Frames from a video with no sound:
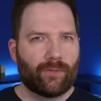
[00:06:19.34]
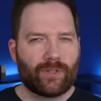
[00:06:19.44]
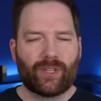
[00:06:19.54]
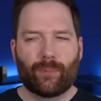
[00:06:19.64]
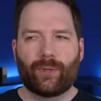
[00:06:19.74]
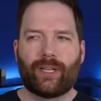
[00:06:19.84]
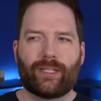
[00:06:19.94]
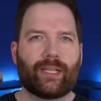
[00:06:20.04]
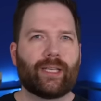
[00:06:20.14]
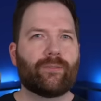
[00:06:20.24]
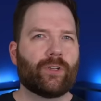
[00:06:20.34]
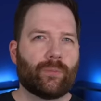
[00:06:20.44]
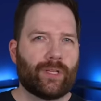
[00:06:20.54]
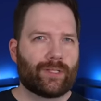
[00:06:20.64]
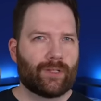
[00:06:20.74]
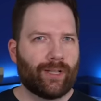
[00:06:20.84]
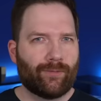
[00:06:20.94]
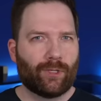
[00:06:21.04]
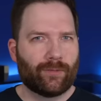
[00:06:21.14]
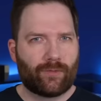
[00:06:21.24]
for somebody to give him this
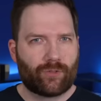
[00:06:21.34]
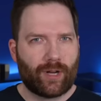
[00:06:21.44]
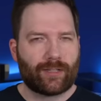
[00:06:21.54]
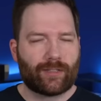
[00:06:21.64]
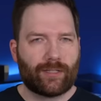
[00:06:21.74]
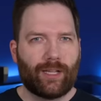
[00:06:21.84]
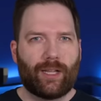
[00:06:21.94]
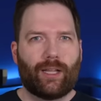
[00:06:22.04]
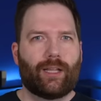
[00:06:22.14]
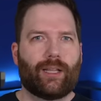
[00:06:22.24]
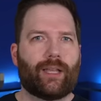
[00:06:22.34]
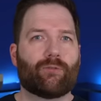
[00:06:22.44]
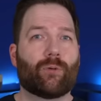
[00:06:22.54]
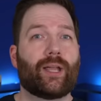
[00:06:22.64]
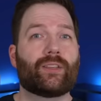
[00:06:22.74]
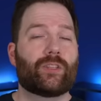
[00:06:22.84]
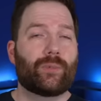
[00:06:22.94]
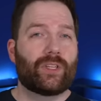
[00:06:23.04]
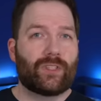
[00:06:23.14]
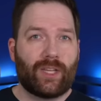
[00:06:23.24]
level of trust it remains to
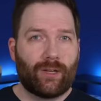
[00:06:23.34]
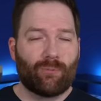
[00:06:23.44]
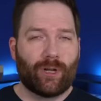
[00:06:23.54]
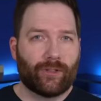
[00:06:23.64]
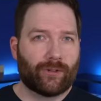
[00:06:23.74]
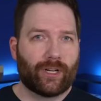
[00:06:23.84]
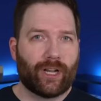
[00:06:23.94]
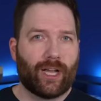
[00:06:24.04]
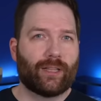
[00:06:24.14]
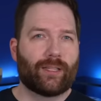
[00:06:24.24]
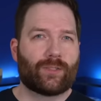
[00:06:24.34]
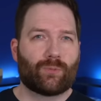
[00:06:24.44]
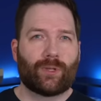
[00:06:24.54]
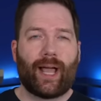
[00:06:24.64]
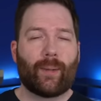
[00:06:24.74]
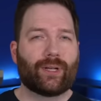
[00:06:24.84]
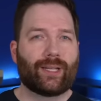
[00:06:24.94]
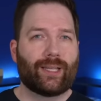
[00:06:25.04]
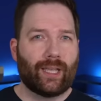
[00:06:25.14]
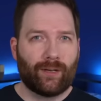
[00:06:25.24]
be seen whether or not this will happen
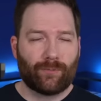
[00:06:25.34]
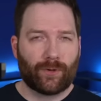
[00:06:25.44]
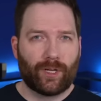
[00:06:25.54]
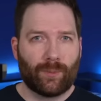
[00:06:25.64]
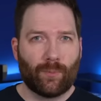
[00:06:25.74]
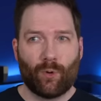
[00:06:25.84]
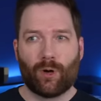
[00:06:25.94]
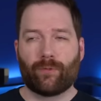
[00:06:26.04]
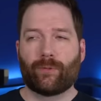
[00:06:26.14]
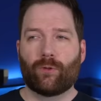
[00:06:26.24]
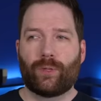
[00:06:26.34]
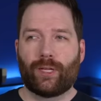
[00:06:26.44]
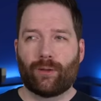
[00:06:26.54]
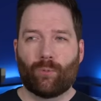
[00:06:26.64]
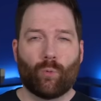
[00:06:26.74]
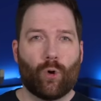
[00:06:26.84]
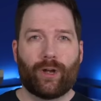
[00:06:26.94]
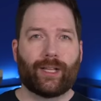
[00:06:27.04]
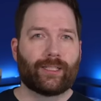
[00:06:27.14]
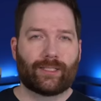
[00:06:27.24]
again for him or if it will be a
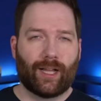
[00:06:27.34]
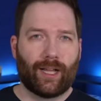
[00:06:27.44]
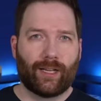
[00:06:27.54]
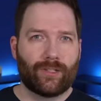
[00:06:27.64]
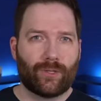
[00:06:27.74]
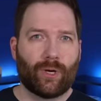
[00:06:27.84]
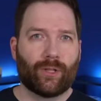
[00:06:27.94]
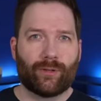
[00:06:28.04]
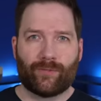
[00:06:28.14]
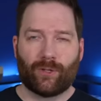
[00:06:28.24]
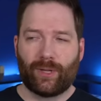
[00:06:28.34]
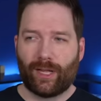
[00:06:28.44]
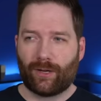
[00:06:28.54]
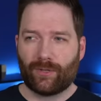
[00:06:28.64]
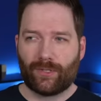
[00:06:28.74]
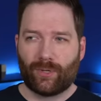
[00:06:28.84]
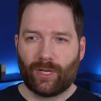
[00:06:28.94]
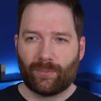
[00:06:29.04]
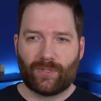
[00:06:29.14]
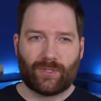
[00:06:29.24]
warning sign to other filmmakers who
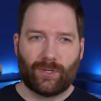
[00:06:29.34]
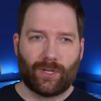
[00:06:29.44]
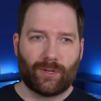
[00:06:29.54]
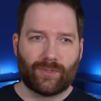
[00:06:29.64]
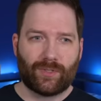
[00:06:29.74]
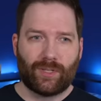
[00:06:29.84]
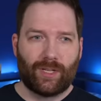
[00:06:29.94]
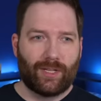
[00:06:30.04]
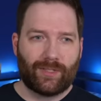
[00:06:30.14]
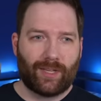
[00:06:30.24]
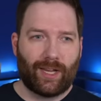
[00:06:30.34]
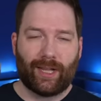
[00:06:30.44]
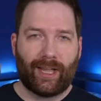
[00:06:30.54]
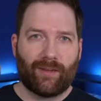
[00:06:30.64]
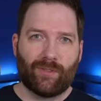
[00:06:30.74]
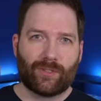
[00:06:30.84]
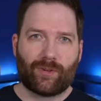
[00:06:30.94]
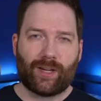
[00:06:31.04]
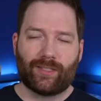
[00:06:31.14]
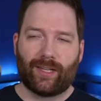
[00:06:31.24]
come to studios saying I have this
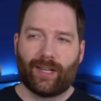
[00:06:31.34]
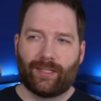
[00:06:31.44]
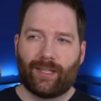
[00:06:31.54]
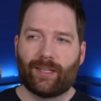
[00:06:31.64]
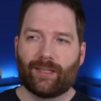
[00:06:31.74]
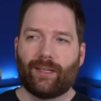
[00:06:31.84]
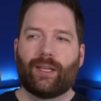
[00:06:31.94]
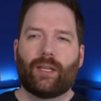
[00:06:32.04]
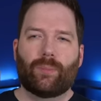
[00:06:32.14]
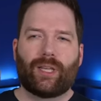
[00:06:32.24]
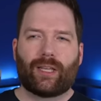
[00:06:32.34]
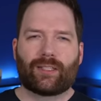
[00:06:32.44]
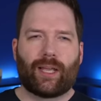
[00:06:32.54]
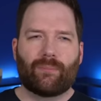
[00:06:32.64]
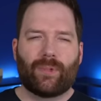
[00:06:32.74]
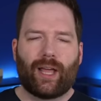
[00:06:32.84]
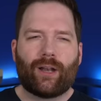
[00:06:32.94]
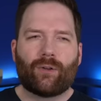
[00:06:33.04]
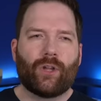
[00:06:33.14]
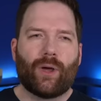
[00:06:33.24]
crazy idea because I'm I
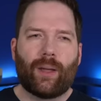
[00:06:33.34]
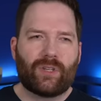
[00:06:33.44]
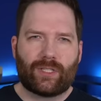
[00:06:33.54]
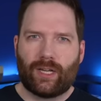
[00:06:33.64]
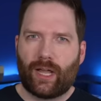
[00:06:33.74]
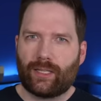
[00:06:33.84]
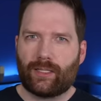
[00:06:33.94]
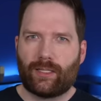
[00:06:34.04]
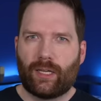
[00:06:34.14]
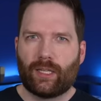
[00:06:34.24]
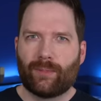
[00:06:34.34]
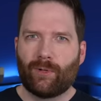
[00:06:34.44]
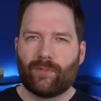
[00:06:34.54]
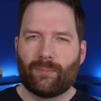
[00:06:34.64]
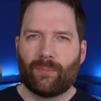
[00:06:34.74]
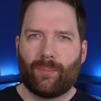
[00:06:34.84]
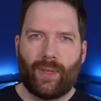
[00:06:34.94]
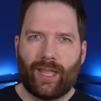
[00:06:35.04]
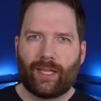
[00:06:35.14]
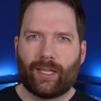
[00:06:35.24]
don't know, I'm just not seeing the movie
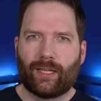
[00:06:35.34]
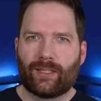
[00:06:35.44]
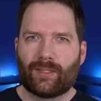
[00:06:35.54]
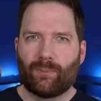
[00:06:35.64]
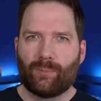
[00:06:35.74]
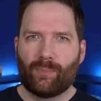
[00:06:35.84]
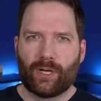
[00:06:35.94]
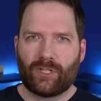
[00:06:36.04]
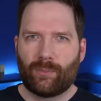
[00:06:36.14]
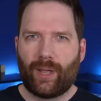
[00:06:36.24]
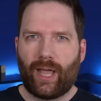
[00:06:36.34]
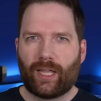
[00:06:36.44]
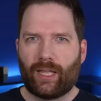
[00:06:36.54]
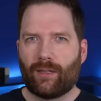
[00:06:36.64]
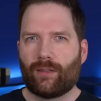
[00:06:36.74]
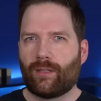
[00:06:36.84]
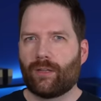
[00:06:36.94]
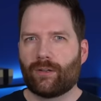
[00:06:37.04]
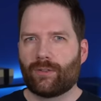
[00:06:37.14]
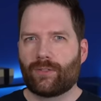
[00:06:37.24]
making its budget back in
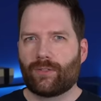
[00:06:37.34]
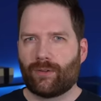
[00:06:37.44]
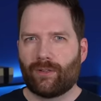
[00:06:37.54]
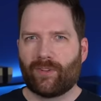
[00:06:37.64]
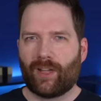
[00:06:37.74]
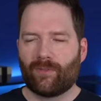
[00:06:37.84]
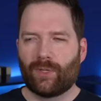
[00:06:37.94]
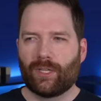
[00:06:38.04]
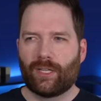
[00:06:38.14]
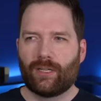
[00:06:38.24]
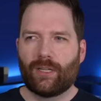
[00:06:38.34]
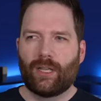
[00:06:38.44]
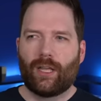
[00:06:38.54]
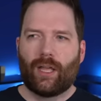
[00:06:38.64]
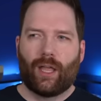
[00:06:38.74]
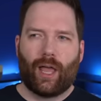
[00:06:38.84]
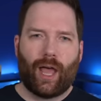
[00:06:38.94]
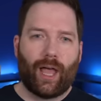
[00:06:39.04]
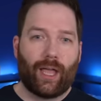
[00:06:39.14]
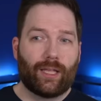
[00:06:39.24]
theaters, 35 million.
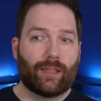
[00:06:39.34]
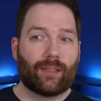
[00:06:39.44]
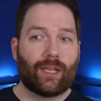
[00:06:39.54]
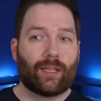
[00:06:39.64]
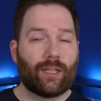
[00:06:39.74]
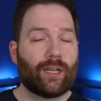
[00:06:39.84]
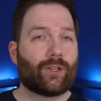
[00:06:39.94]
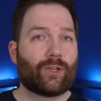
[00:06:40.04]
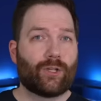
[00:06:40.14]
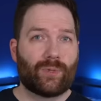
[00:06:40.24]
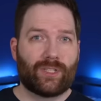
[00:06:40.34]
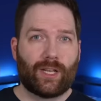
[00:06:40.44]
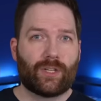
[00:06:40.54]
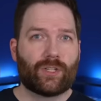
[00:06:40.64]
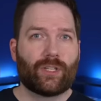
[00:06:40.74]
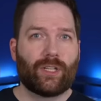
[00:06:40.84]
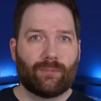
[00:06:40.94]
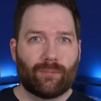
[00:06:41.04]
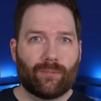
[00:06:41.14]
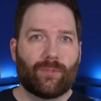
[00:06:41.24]
I think that it could
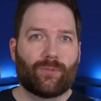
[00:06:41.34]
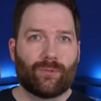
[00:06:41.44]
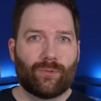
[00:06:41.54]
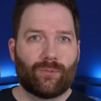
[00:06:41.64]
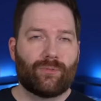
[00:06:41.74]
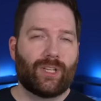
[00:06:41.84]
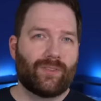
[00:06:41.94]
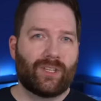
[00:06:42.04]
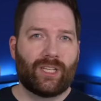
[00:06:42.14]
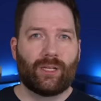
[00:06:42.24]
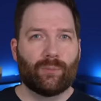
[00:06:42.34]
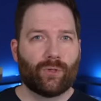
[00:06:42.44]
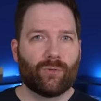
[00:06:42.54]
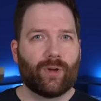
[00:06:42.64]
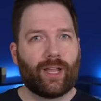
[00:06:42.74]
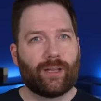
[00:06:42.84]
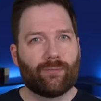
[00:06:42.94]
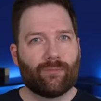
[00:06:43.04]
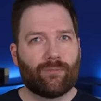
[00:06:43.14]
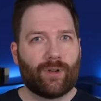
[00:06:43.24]
potentially through DVD, Blu-ray
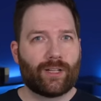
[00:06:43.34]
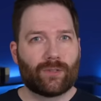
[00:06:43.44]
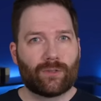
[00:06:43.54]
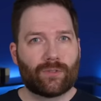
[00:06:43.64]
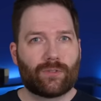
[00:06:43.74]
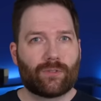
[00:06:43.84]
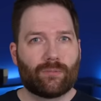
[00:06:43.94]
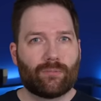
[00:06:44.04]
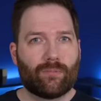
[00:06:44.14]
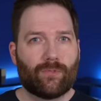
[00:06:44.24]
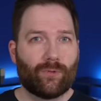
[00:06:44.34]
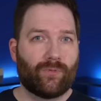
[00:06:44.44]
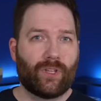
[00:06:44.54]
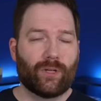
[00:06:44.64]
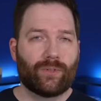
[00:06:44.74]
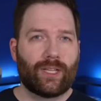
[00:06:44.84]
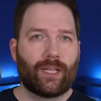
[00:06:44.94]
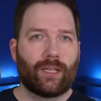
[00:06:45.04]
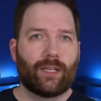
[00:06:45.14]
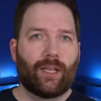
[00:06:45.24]
and rentals through
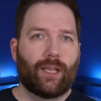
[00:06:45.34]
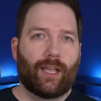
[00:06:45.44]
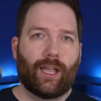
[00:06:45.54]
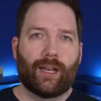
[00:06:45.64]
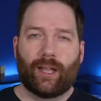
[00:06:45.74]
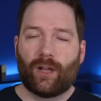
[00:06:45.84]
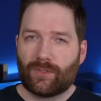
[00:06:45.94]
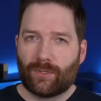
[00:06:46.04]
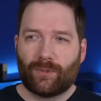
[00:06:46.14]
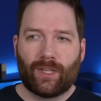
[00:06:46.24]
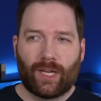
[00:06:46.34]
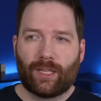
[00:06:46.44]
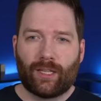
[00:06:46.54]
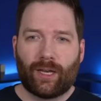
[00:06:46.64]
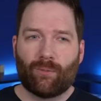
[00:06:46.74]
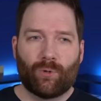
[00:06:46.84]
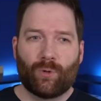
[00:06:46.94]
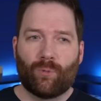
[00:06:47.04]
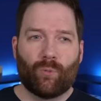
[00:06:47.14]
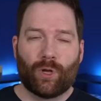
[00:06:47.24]
VOD and I also think that it
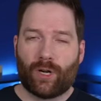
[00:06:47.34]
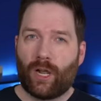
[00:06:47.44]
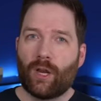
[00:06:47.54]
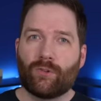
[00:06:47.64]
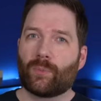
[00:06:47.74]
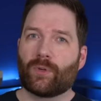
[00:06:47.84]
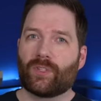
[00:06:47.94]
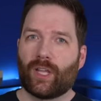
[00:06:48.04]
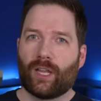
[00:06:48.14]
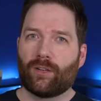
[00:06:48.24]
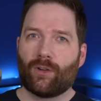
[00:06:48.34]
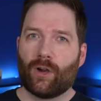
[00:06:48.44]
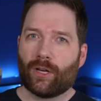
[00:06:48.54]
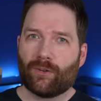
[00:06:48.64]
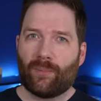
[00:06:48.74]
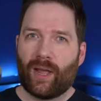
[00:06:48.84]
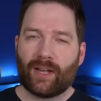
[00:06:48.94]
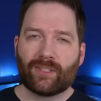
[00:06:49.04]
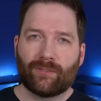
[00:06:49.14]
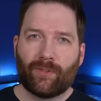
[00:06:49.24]
will 100% garner a
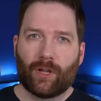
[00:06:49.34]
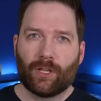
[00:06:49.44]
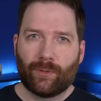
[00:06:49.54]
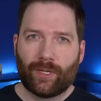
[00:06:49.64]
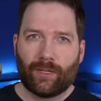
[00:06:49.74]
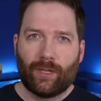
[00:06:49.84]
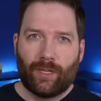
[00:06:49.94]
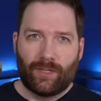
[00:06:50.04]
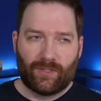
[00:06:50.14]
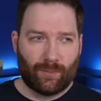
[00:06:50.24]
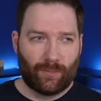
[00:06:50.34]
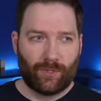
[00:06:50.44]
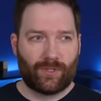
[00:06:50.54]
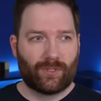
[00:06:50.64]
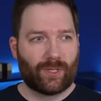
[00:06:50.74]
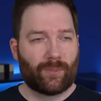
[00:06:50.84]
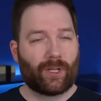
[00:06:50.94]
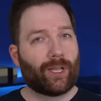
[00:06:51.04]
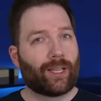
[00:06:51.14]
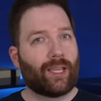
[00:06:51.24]
massive following similar to
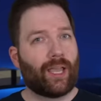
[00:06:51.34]
something like